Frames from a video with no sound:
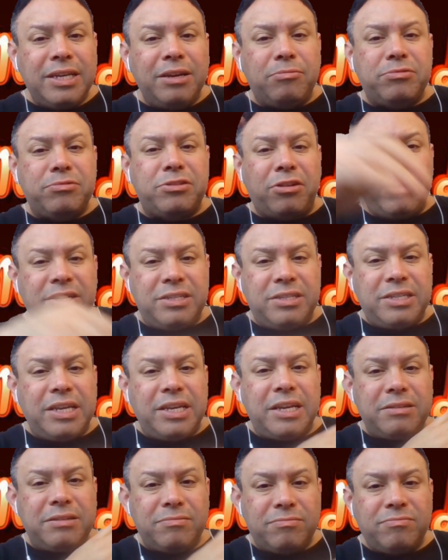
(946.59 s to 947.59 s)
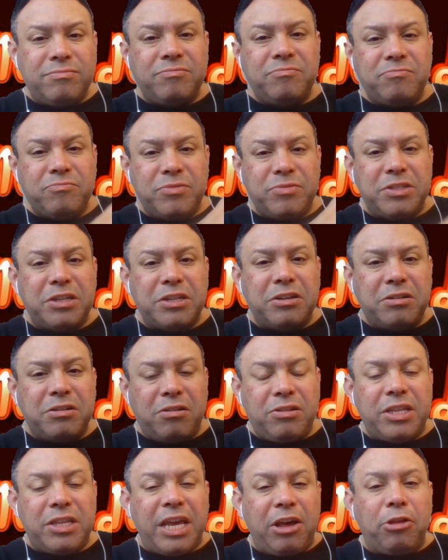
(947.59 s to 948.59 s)
We're starting to see it with the,
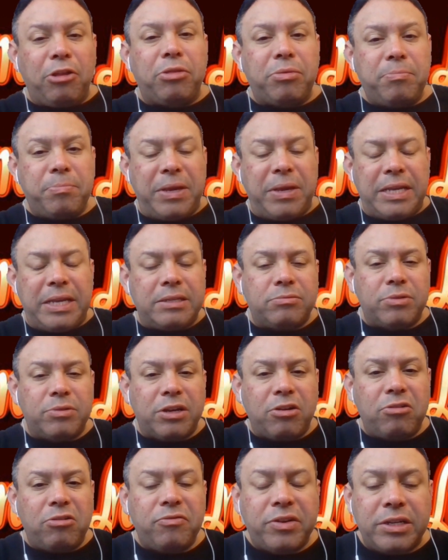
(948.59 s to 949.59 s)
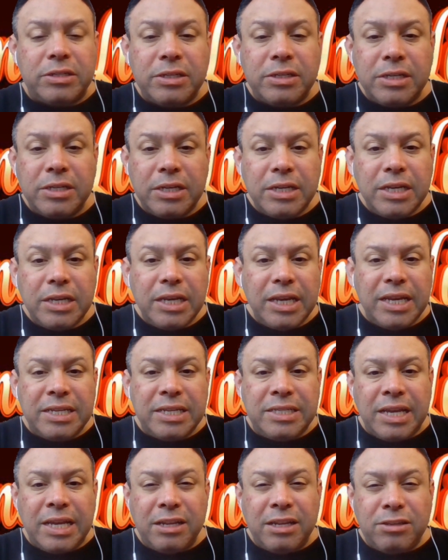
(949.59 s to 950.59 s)
on the health piece with COVID,
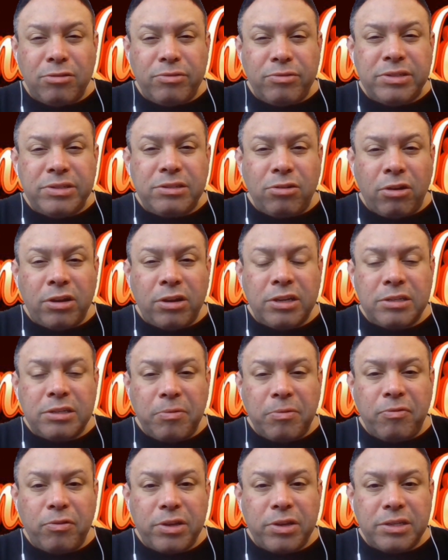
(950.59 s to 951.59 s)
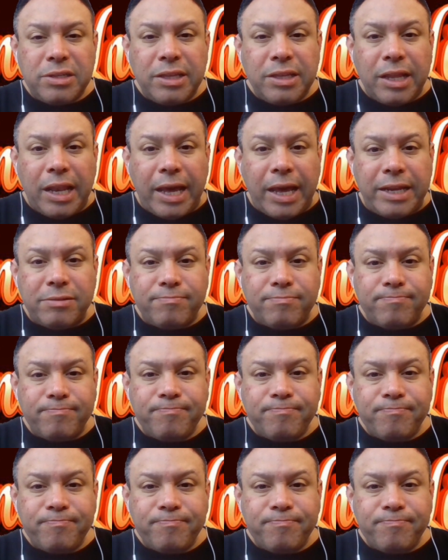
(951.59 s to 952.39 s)
is that it's always darkest before you see the light.